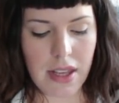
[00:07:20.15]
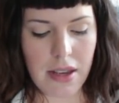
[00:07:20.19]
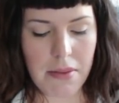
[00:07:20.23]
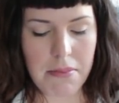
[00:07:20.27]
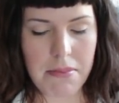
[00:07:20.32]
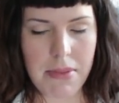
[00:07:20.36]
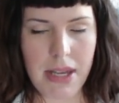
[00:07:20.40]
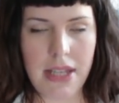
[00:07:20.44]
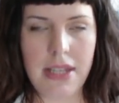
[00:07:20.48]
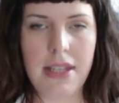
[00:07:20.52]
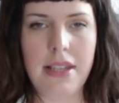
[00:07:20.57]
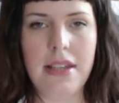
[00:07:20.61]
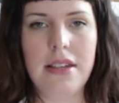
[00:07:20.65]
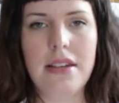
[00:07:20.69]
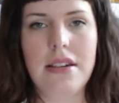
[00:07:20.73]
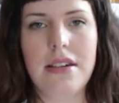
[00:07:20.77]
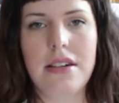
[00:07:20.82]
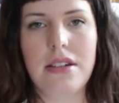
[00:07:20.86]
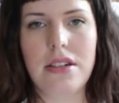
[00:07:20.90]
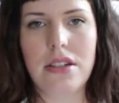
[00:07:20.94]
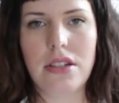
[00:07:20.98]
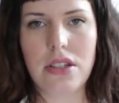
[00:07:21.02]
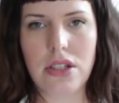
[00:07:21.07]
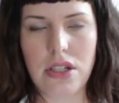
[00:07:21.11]
many
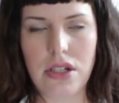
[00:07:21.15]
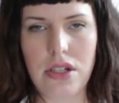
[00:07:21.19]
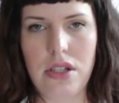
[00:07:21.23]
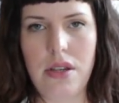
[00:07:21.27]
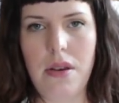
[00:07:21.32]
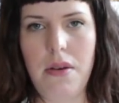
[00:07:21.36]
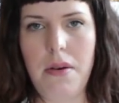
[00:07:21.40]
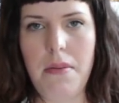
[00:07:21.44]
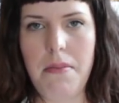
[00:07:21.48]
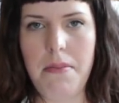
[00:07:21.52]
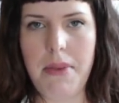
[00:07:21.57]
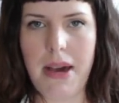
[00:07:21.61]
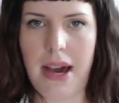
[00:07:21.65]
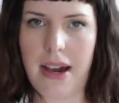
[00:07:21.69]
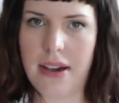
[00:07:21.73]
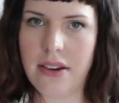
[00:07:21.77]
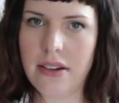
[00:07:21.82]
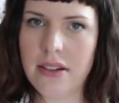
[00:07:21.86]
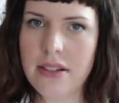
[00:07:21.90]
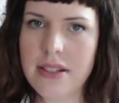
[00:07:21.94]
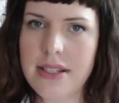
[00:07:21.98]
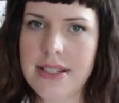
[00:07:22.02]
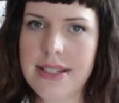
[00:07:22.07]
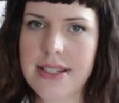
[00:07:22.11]
good
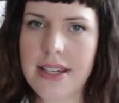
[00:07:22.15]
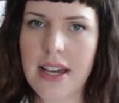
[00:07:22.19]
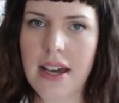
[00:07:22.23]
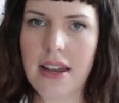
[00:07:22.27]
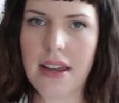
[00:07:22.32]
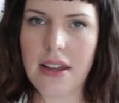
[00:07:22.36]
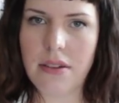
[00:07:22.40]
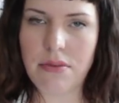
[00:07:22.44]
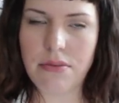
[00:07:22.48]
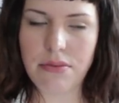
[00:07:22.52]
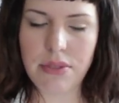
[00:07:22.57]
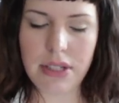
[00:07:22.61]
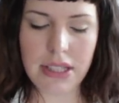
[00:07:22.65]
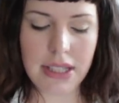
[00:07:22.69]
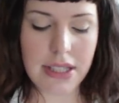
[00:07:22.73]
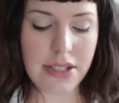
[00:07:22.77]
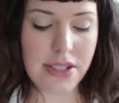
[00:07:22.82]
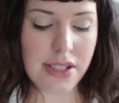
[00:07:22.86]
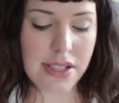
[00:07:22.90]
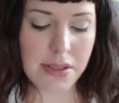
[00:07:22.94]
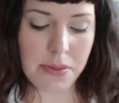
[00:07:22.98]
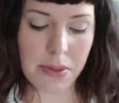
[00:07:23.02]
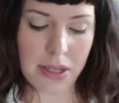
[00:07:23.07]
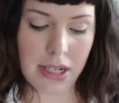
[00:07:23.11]
patterns and I really
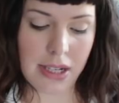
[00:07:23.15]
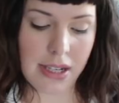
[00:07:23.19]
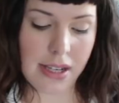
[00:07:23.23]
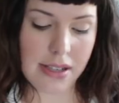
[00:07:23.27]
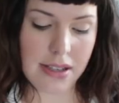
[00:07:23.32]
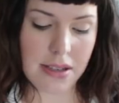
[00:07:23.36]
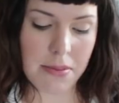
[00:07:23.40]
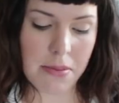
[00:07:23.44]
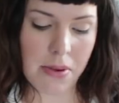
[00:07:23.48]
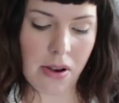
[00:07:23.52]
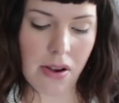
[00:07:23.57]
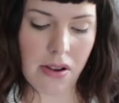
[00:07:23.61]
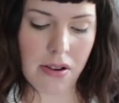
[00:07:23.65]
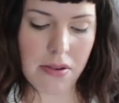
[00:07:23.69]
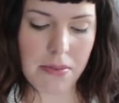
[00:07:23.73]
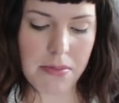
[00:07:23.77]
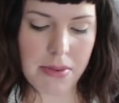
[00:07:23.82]
just want to knit them all,